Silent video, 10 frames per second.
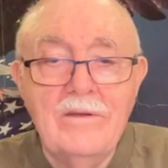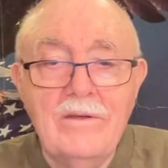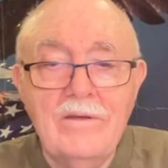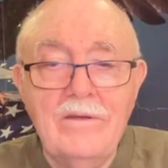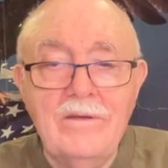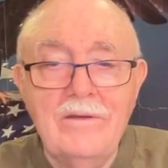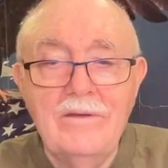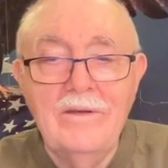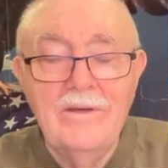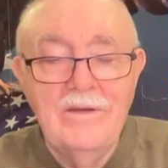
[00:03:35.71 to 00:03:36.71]
Huh.
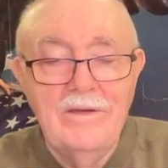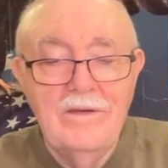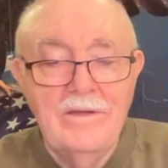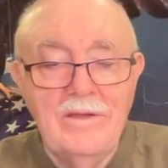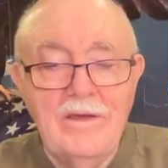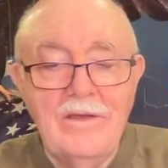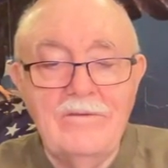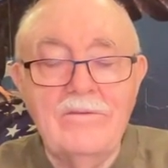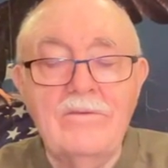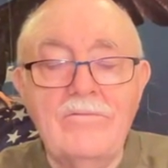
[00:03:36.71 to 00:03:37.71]
That's
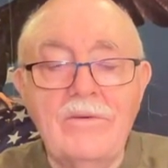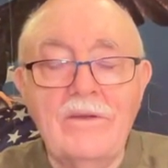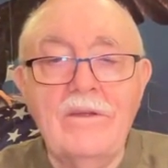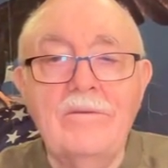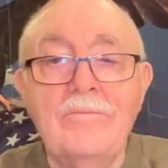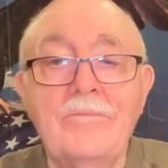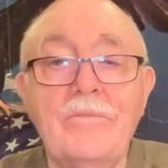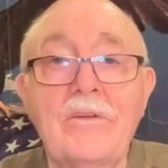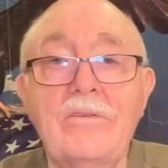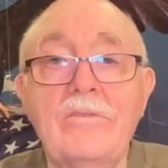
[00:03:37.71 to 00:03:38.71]
funny.
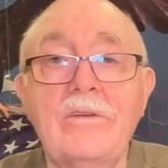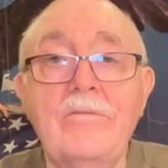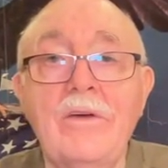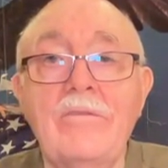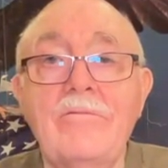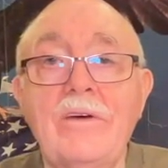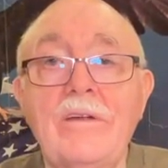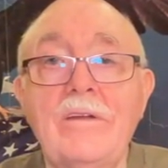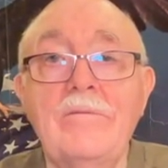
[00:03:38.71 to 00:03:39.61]
Let's see if I can find it.